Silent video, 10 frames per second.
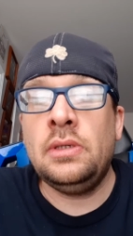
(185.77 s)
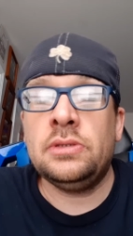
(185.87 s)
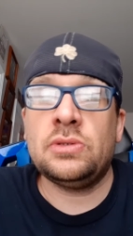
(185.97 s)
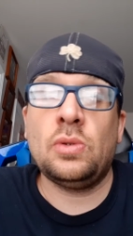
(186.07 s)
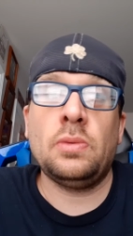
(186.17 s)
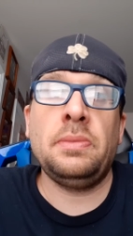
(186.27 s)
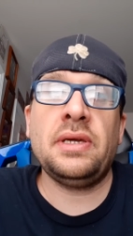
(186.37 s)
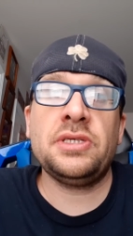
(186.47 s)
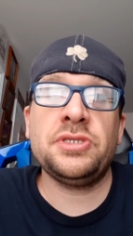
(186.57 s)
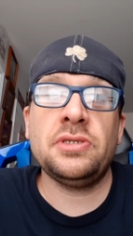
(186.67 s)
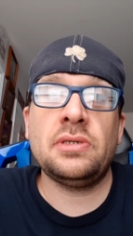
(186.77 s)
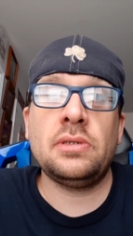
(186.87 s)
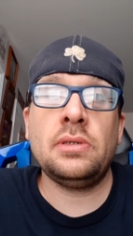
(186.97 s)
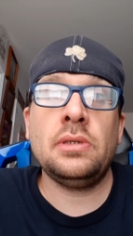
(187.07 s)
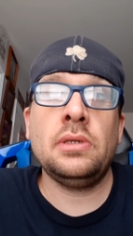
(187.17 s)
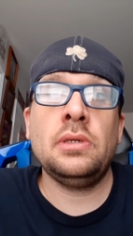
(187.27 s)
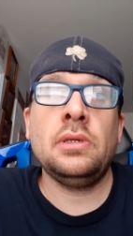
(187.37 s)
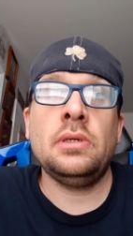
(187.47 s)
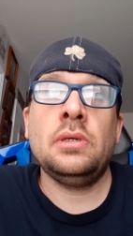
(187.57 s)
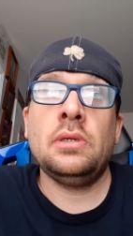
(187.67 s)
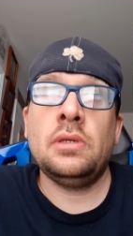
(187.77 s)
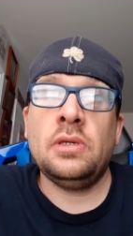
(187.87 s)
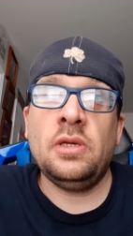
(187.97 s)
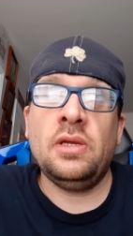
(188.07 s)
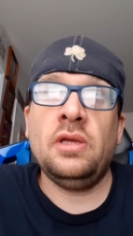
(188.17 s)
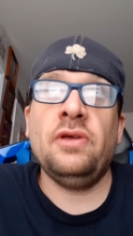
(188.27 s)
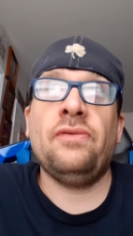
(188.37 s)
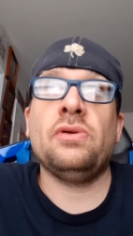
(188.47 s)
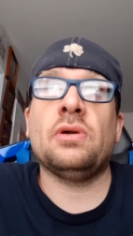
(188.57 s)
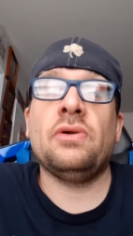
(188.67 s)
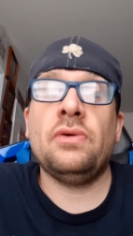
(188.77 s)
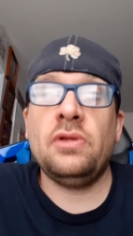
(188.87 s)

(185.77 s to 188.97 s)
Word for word: So make sure if your